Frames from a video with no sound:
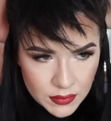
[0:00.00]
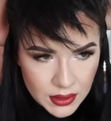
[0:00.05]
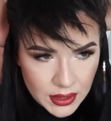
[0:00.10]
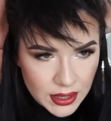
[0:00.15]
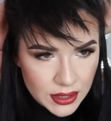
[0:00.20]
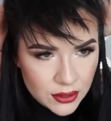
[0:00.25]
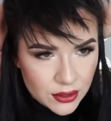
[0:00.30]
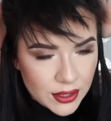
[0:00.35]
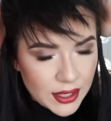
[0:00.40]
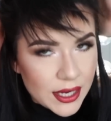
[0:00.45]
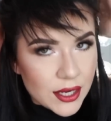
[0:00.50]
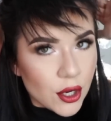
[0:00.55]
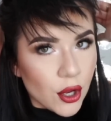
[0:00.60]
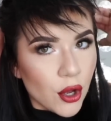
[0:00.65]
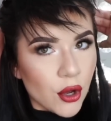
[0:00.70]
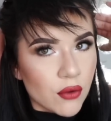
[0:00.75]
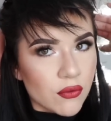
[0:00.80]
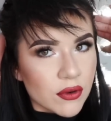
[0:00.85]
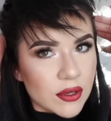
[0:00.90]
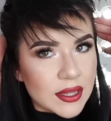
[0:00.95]
And they're kind of
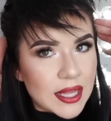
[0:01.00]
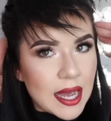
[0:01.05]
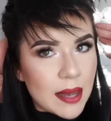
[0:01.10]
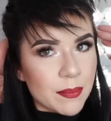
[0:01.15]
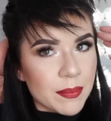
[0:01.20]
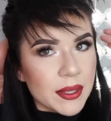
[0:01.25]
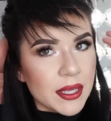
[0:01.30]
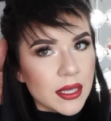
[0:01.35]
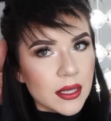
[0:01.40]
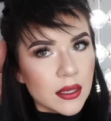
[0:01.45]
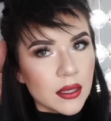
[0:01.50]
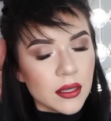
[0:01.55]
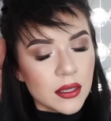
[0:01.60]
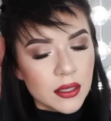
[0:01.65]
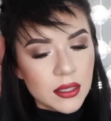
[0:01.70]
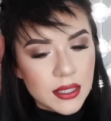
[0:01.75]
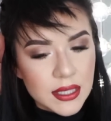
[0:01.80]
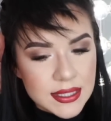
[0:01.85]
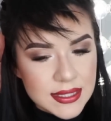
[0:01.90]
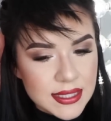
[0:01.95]
overlapping
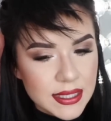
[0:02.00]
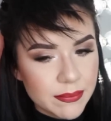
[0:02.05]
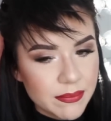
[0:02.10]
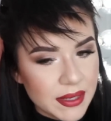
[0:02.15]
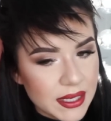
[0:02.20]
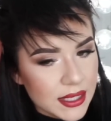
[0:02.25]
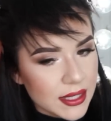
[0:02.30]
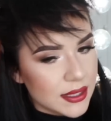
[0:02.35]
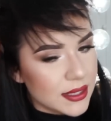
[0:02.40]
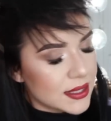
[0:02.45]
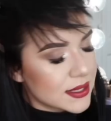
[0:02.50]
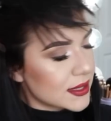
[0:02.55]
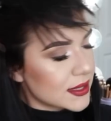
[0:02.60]
because they meet in the